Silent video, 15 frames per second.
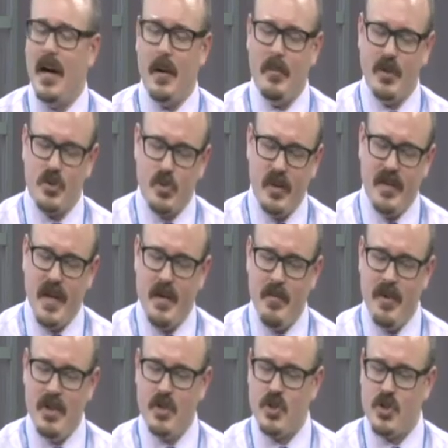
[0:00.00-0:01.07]
Between them
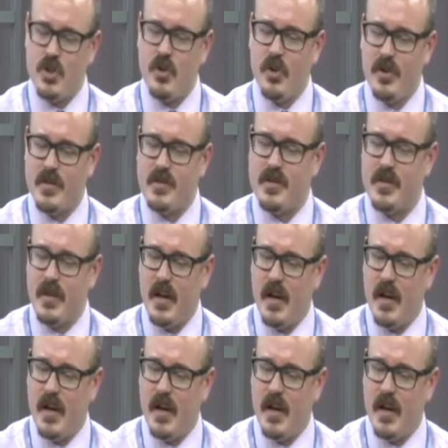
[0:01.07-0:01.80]
and insurance,